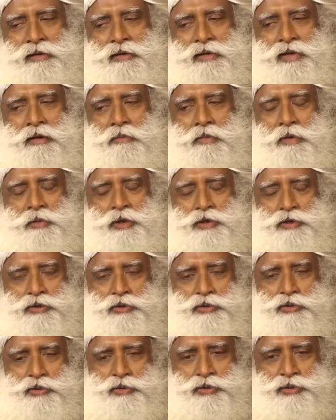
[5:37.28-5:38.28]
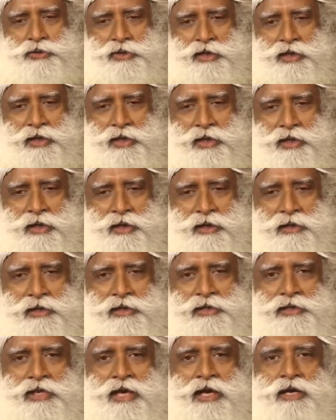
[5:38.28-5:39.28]
The moment you use the
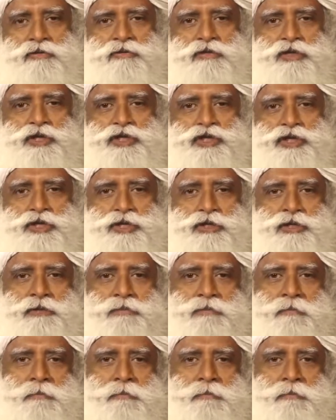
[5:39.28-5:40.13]
English language,